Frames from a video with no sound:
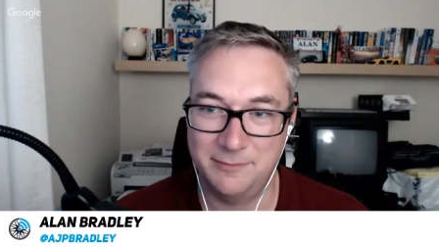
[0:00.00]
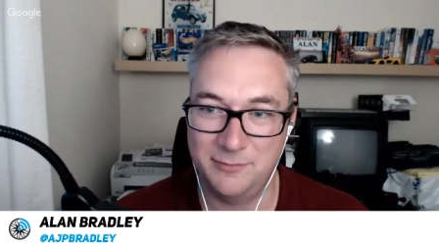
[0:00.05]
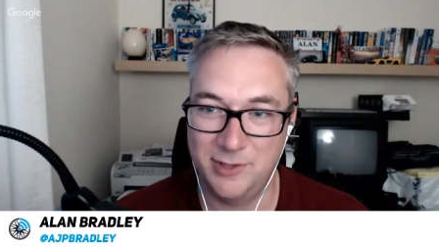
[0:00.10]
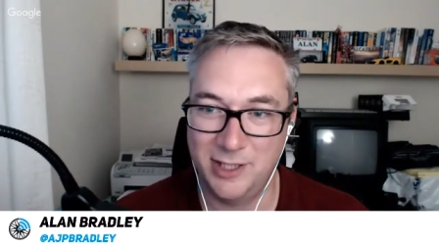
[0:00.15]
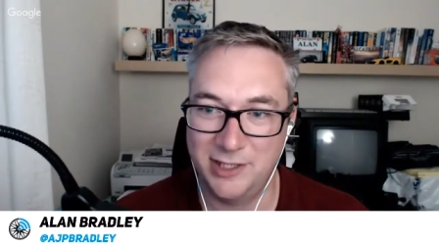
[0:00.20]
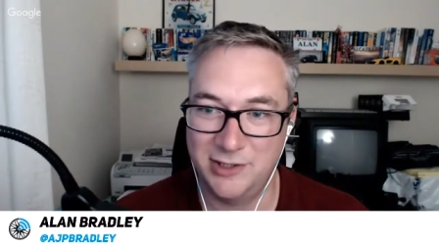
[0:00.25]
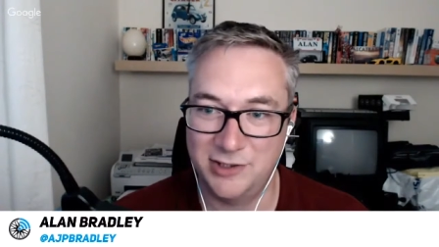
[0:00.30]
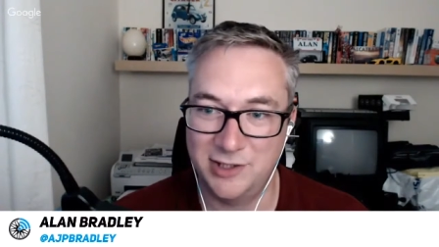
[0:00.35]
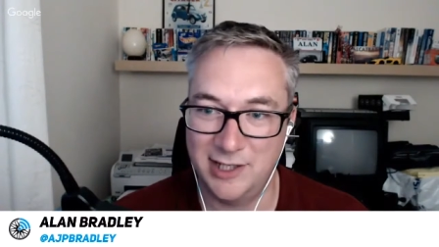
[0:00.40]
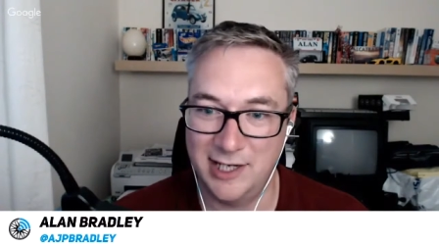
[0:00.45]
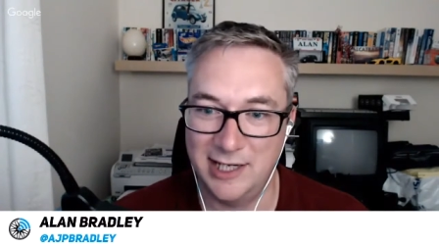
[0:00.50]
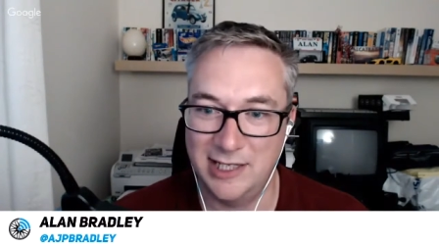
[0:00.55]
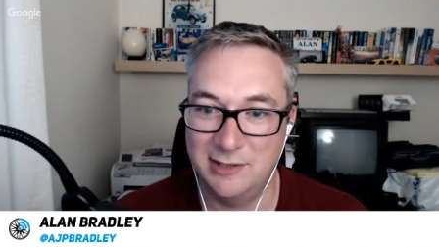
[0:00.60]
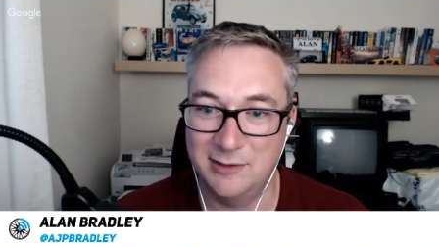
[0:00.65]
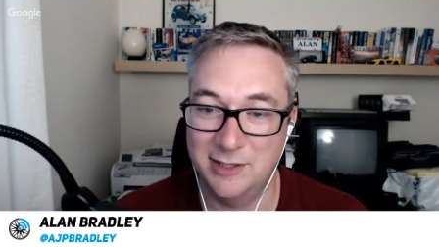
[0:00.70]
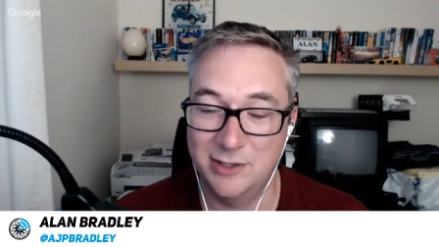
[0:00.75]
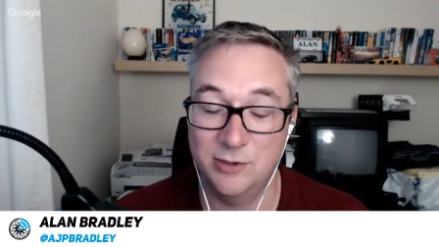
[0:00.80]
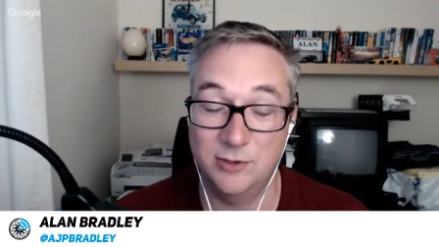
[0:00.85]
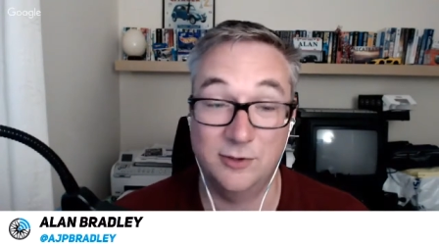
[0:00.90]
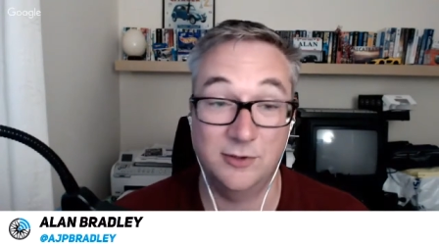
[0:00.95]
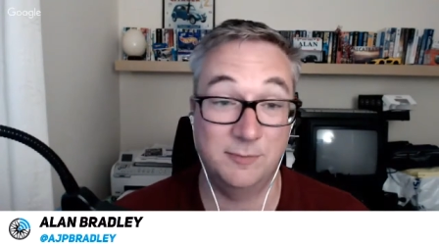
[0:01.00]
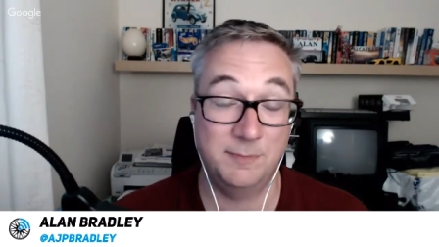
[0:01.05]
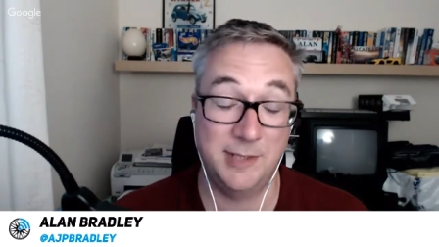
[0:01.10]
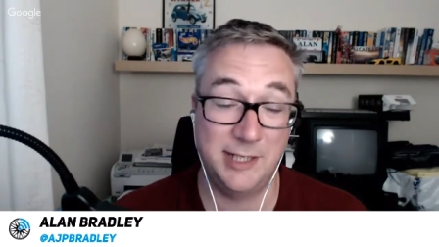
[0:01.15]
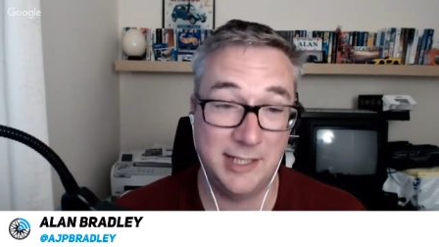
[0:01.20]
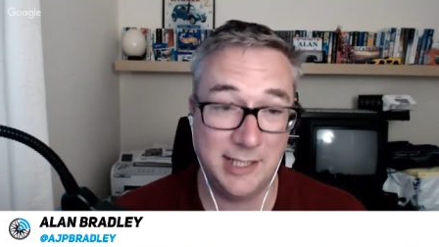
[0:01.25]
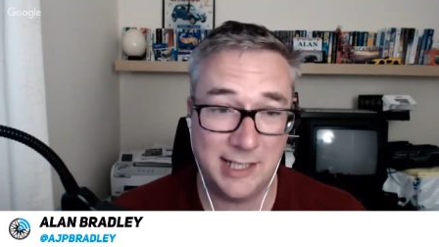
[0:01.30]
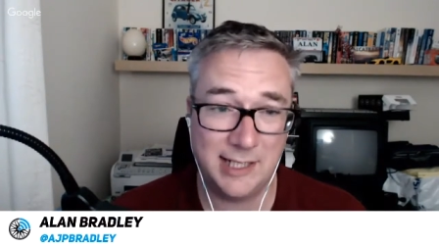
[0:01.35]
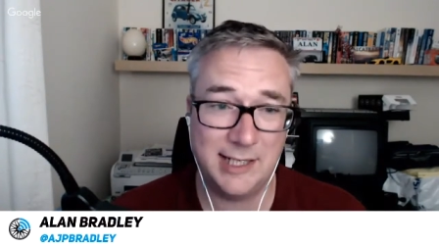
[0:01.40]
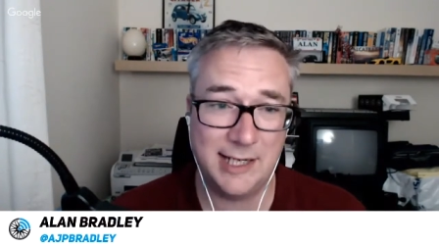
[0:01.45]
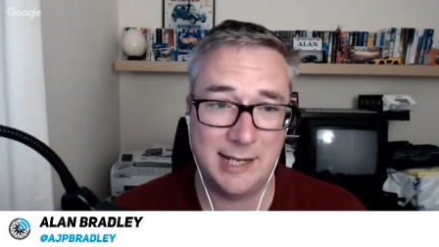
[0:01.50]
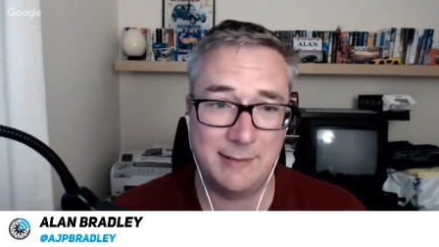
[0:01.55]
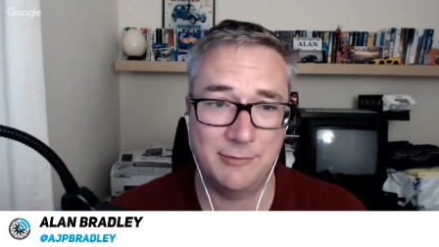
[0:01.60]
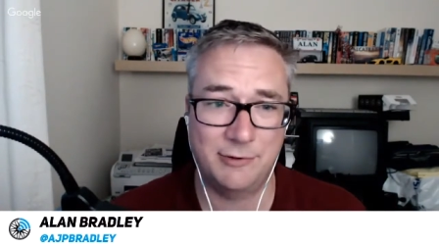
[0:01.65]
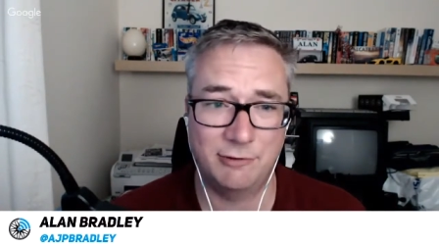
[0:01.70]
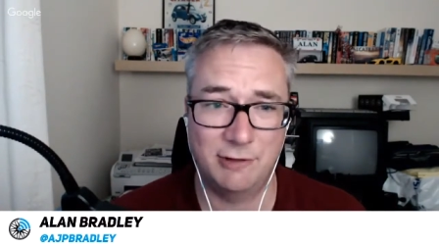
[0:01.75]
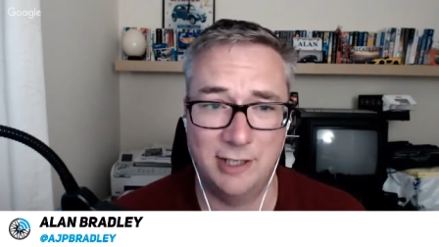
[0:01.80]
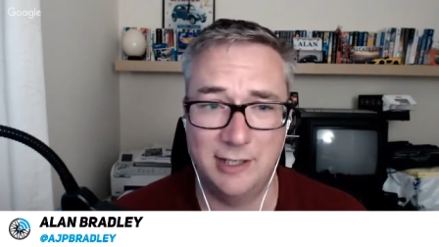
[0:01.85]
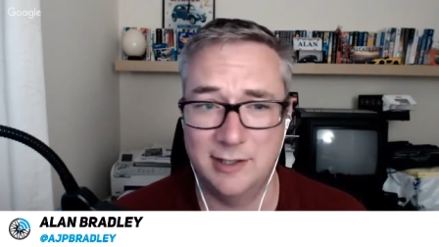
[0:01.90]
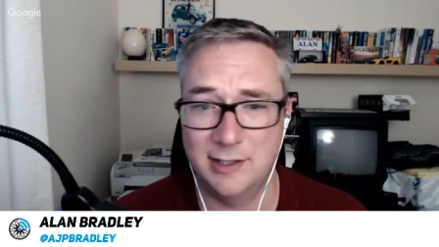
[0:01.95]
which anyone who's been near the
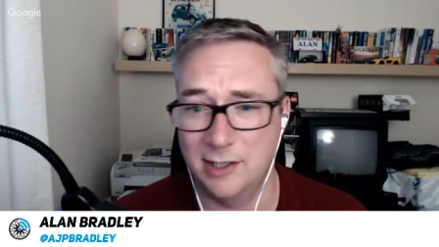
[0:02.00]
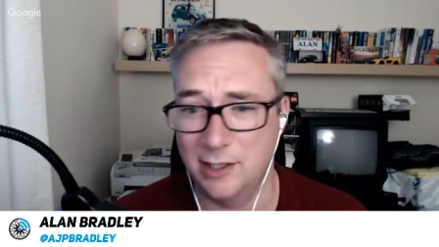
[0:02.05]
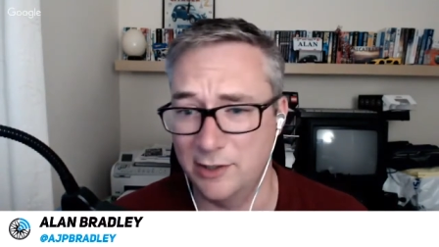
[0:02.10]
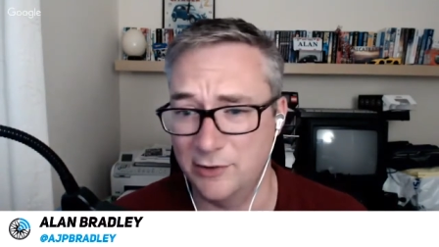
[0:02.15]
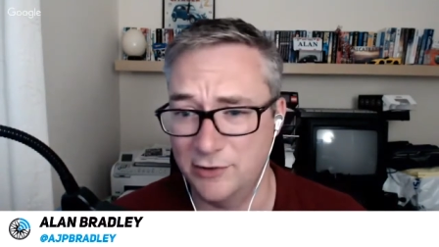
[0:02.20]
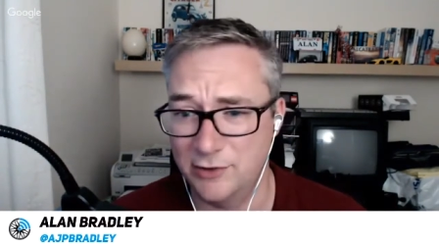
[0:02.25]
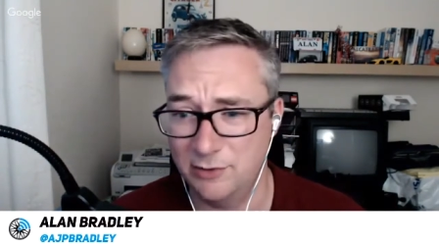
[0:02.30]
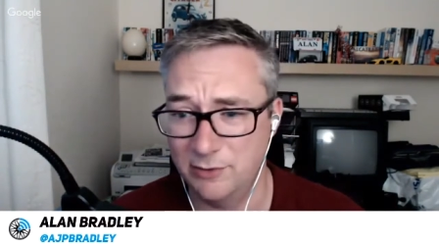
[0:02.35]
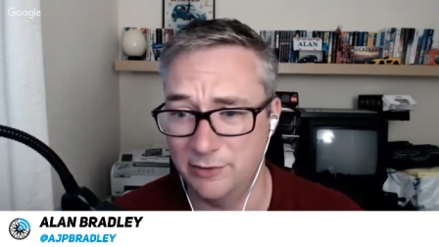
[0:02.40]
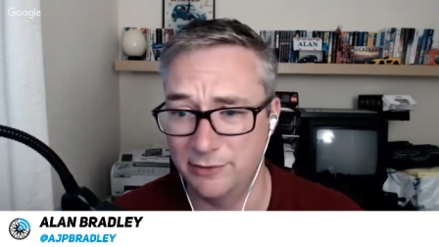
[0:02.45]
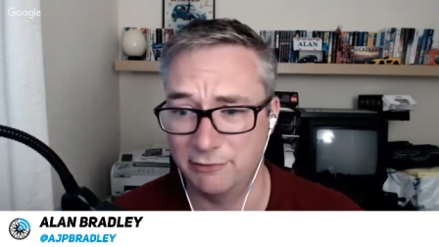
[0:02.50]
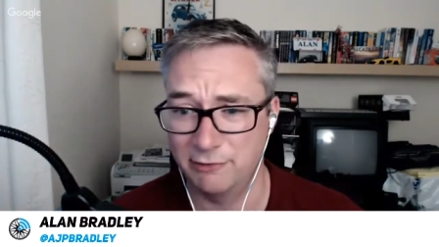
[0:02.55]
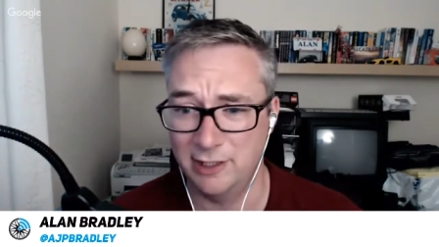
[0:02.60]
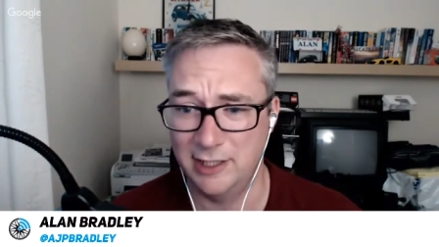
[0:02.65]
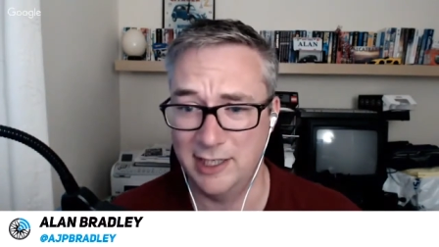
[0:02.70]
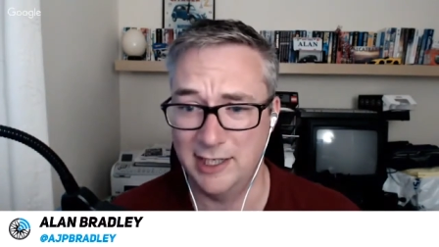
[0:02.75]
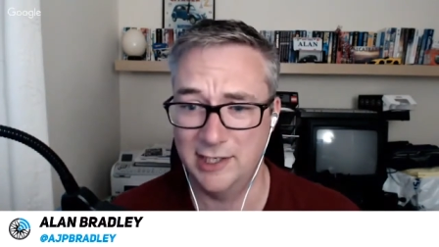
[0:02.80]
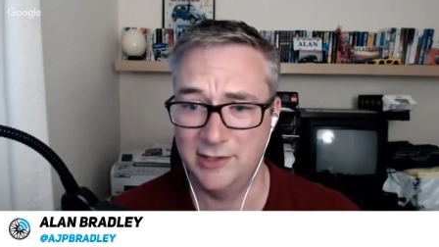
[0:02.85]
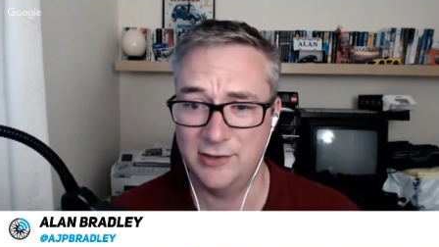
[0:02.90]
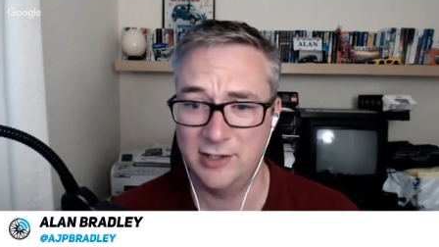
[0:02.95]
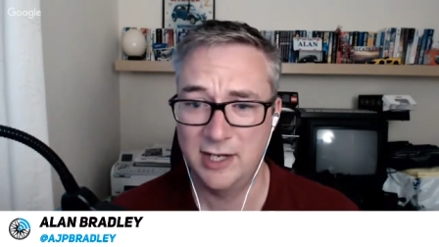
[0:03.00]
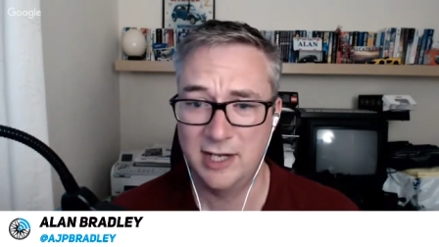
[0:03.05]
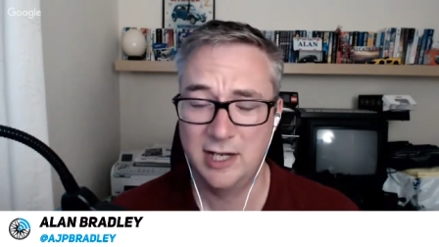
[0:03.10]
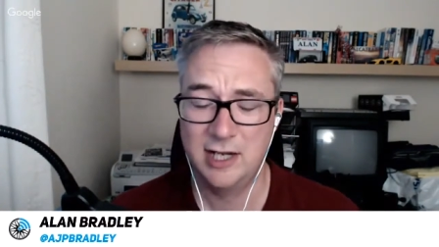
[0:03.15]
M3 in the last 2 or 3 years